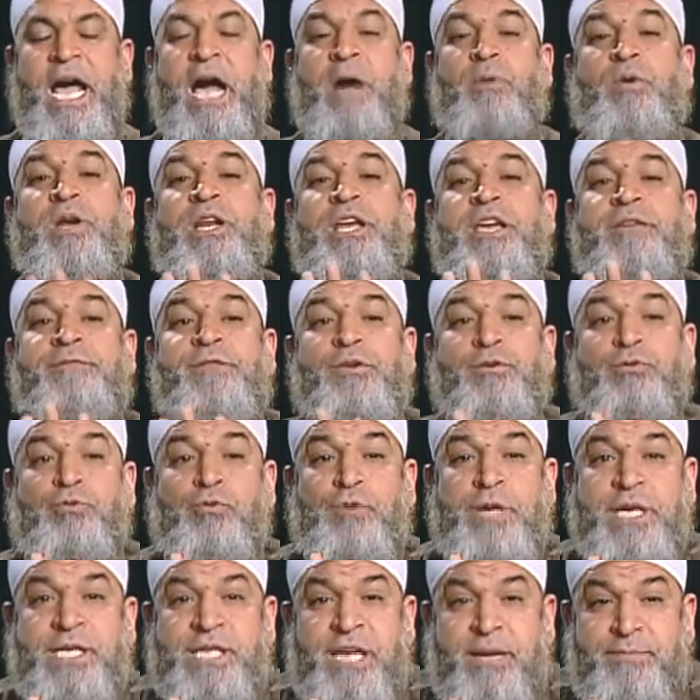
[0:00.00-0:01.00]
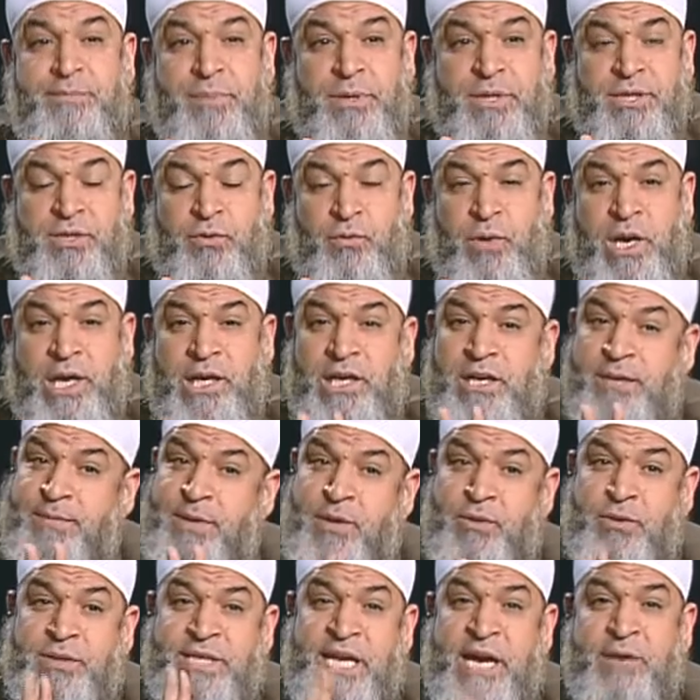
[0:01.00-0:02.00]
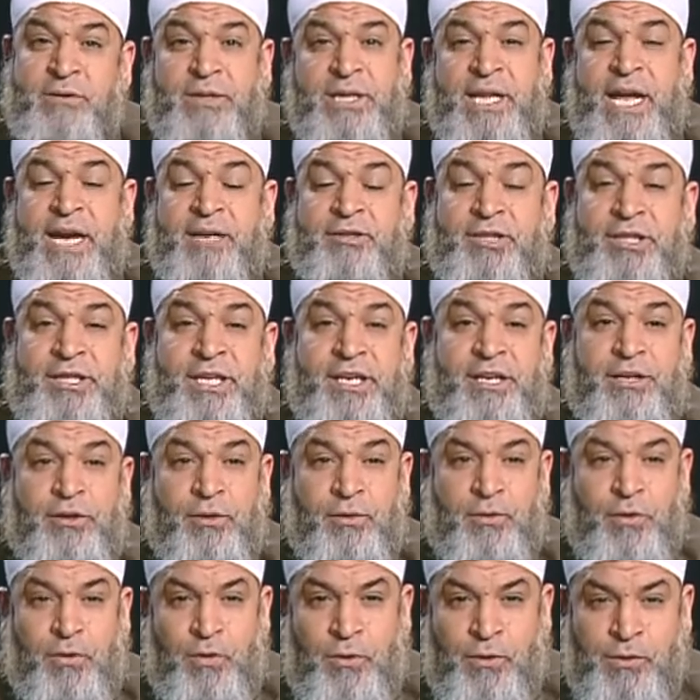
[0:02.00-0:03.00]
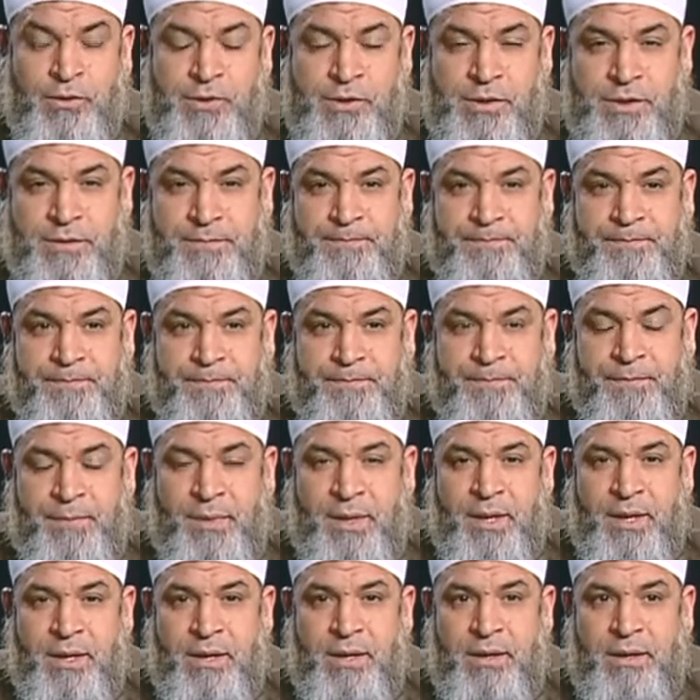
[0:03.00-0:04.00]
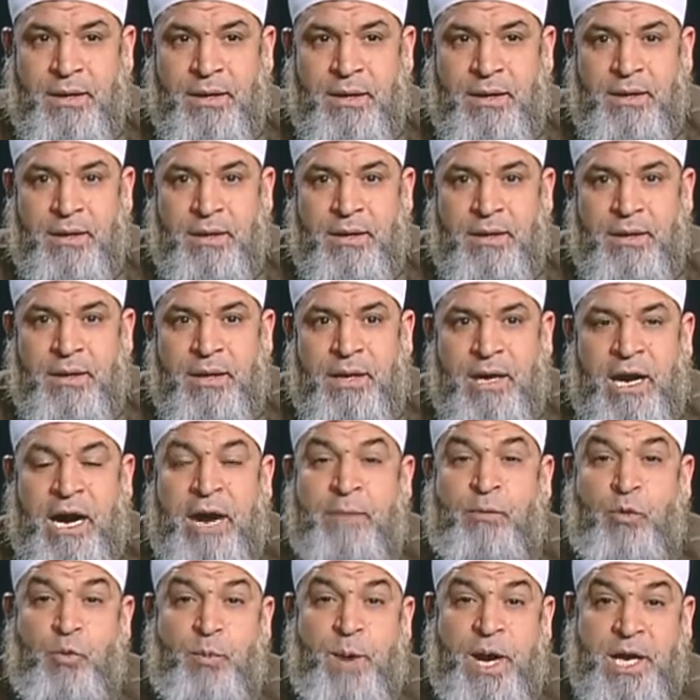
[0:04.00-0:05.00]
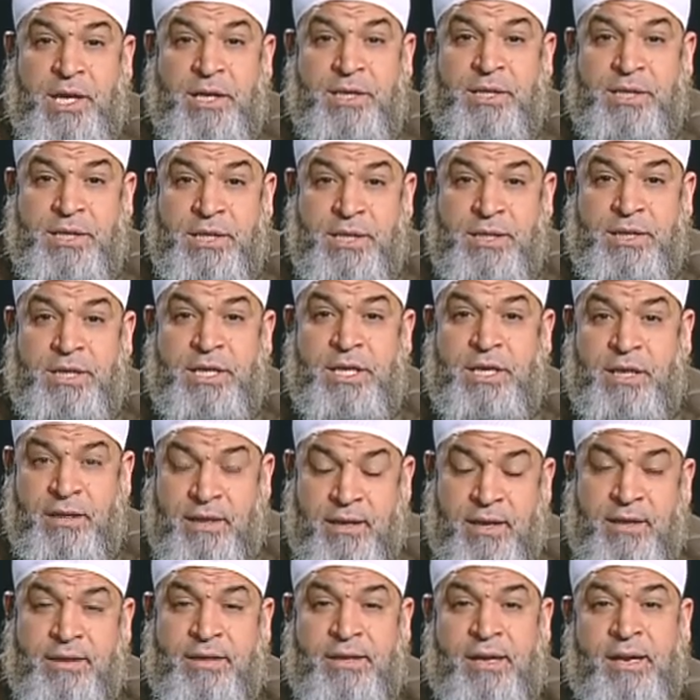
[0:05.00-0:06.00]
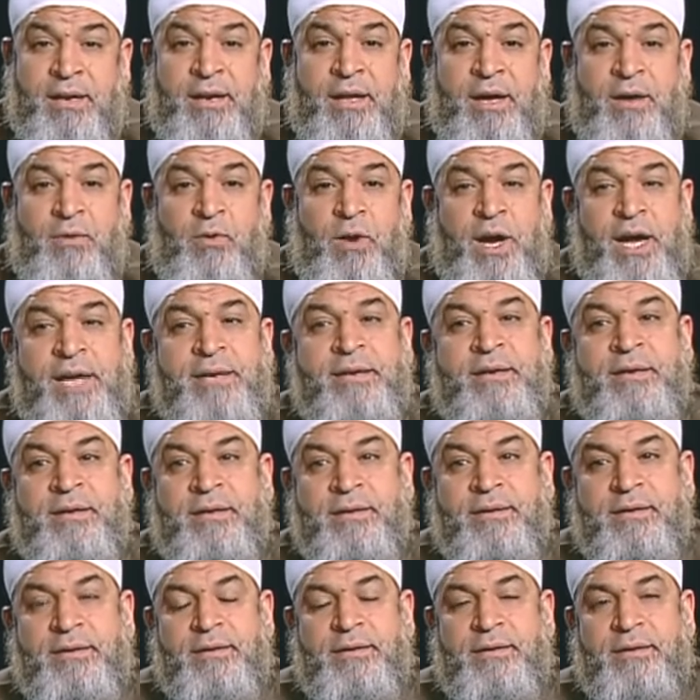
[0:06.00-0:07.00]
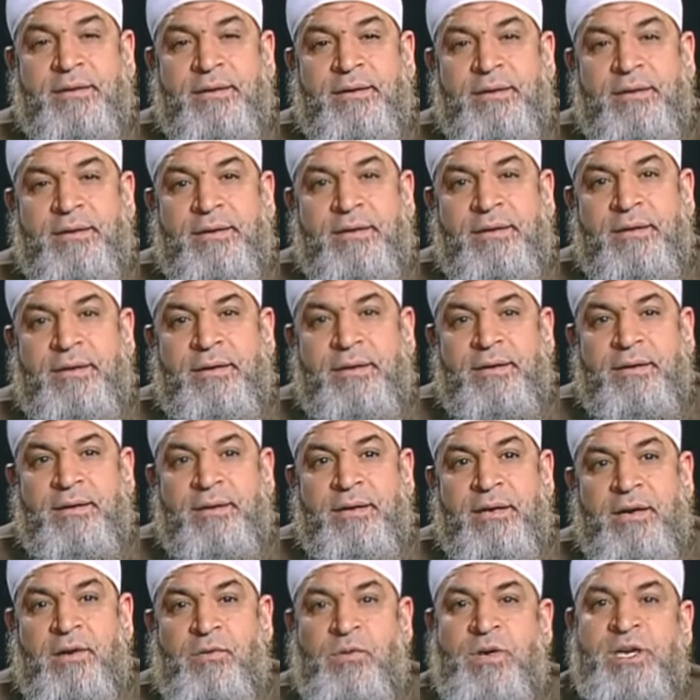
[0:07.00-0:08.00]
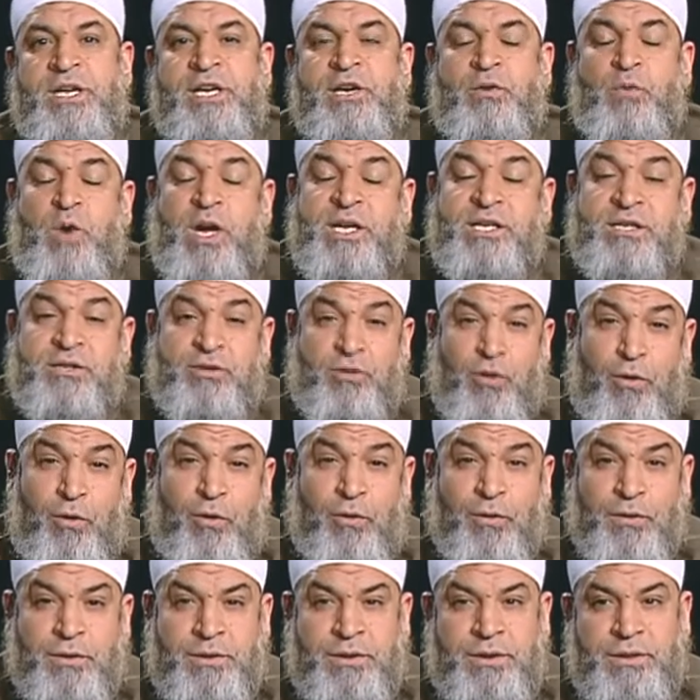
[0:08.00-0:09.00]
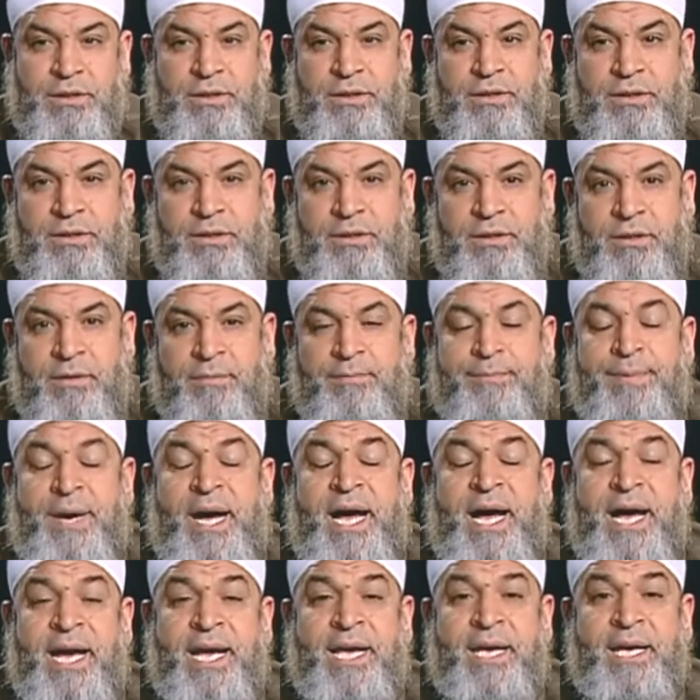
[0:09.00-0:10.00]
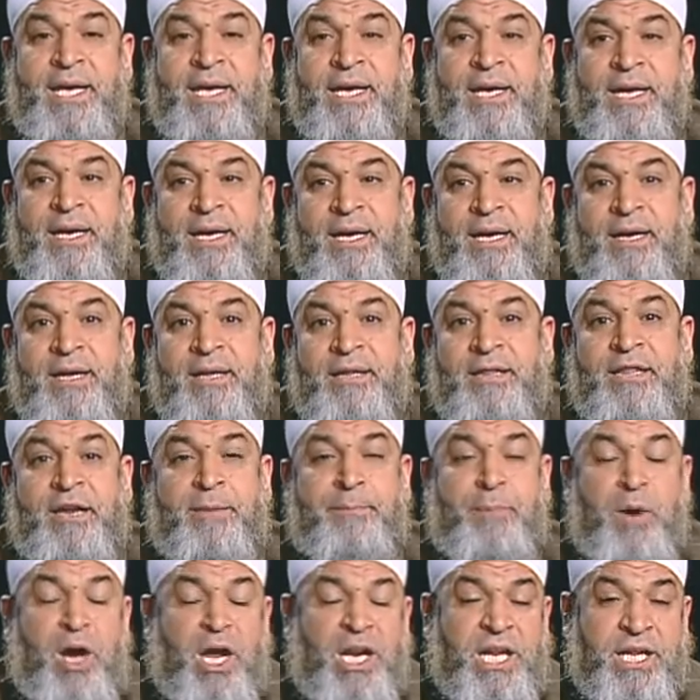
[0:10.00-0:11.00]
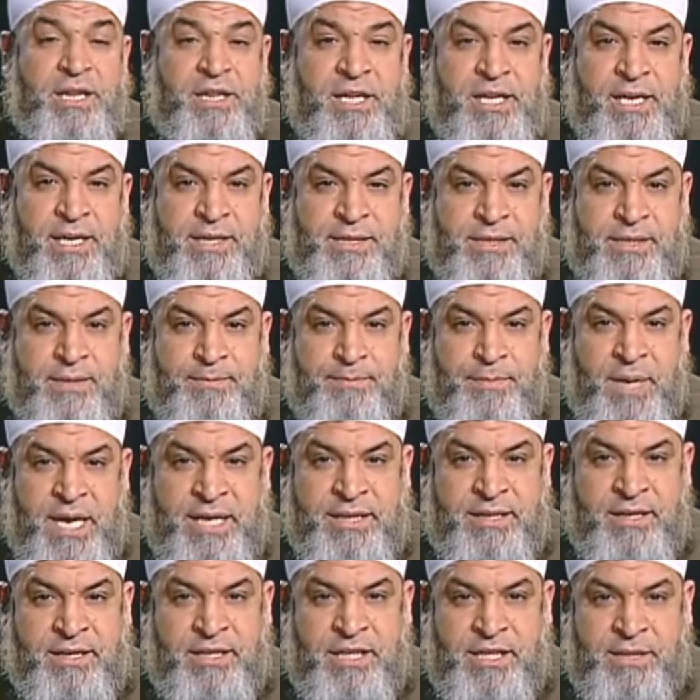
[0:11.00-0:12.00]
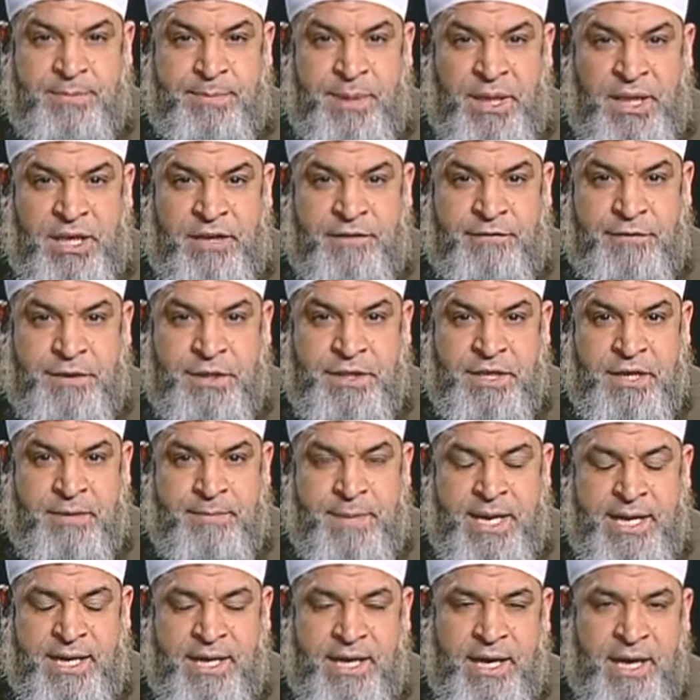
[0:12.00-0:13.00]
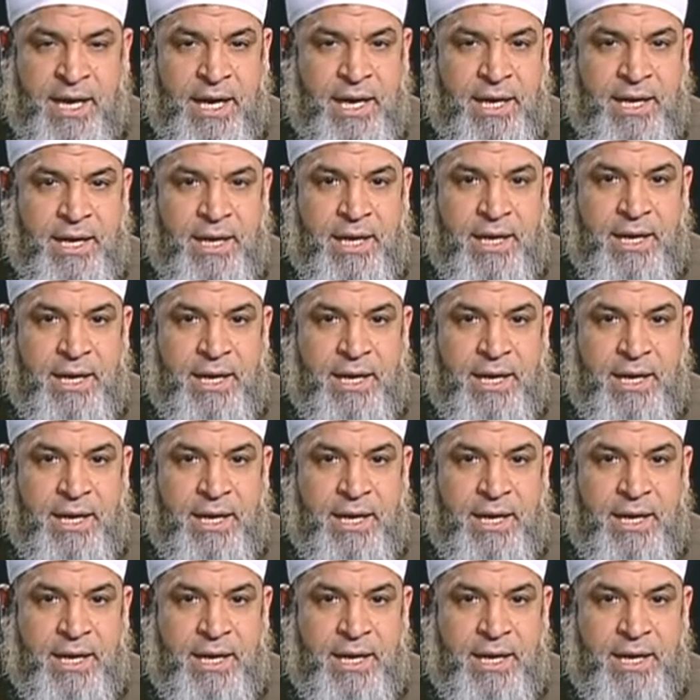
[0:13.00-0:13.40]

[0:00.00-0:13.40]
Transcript: I will give you two examples quickly because I would like to take your calls. Abu Bakr as-Siddiq radiAllahu anhu, when he was told by the polytheists, by the disbelievers in Mecca,